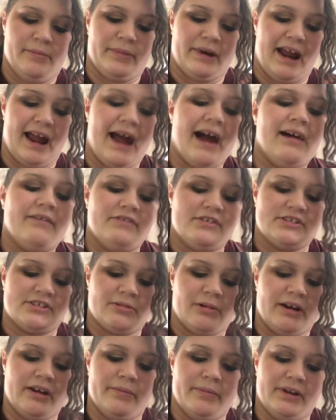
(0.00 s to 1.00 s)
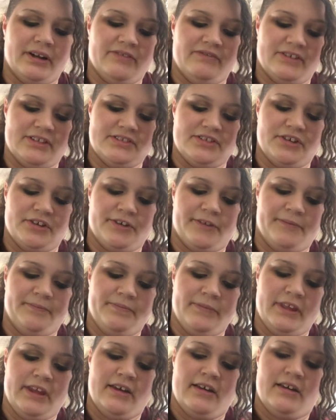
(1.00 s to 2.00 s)
but I have used quite a bit of it too.
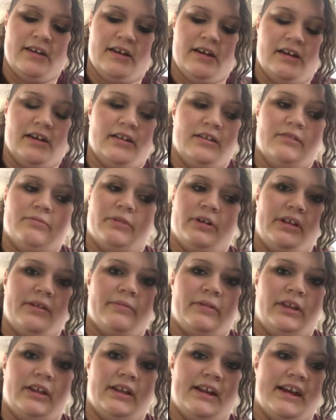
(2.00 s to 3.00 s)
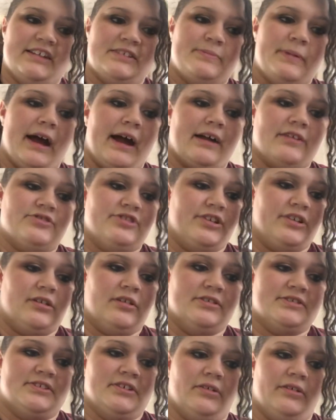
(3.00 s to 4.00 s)
Really, really nice packaging
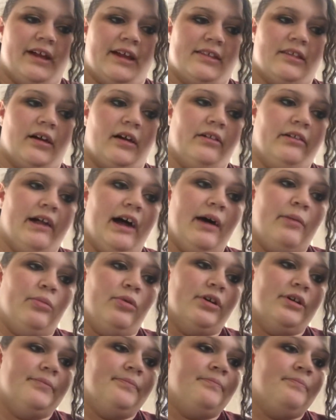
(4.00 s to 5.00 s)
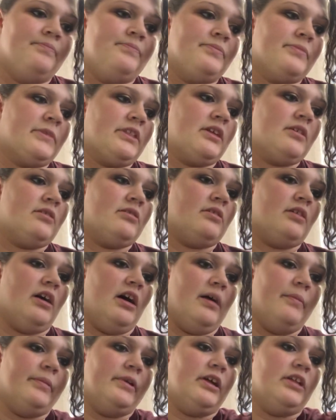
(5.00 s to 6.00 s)
also, like the collab one.
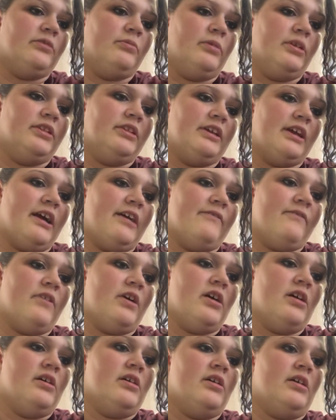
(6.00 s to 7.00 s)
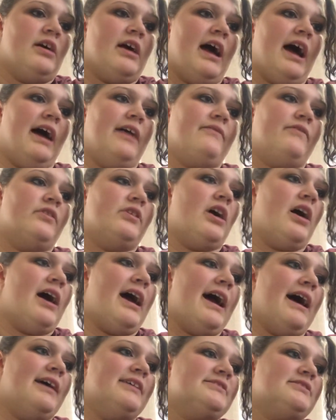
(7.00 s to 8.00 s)
Another one that I've had for not
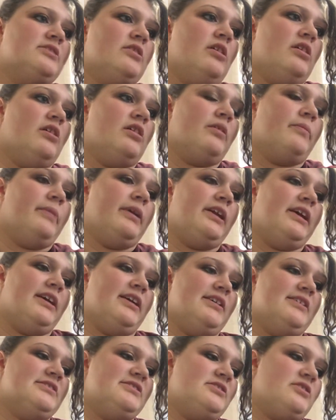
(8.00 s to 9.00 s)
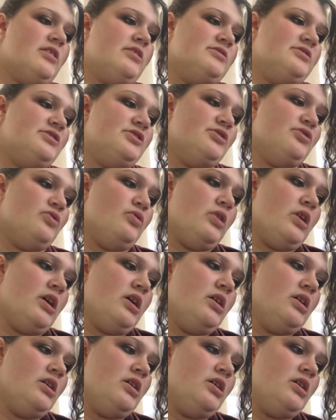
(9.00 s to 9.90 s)
as long, but it is starting to